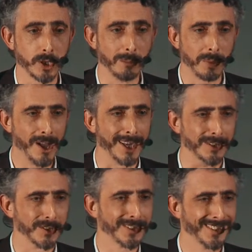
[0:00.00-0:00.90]

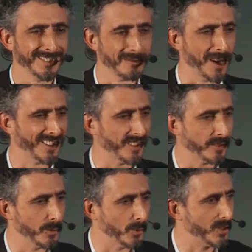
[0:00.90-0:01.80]
compliance rather
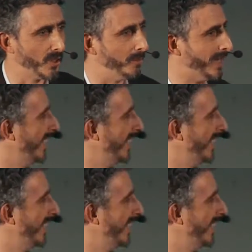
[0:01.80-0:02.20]
than autonomy.